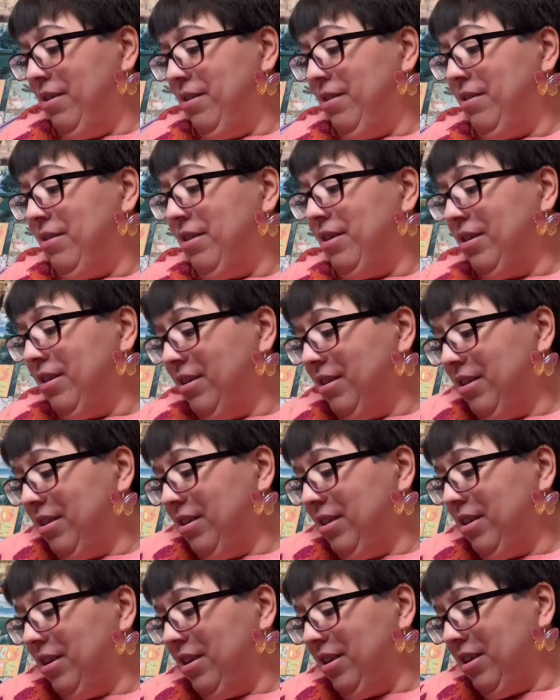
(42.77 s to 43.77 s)

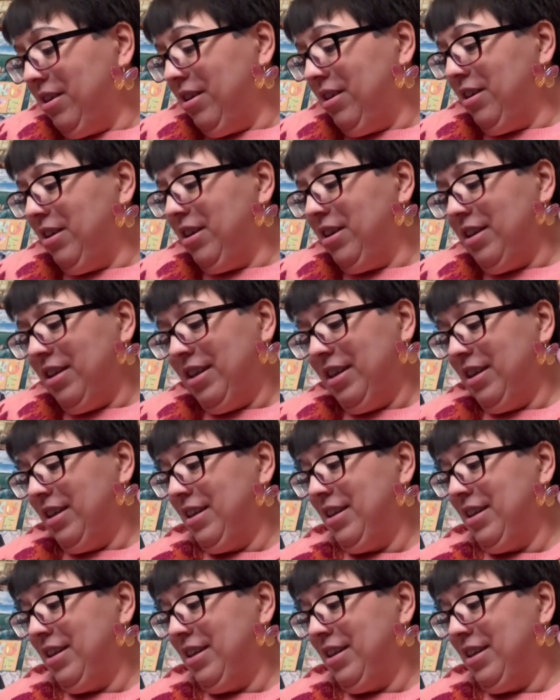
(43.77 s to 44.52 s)
[no speech]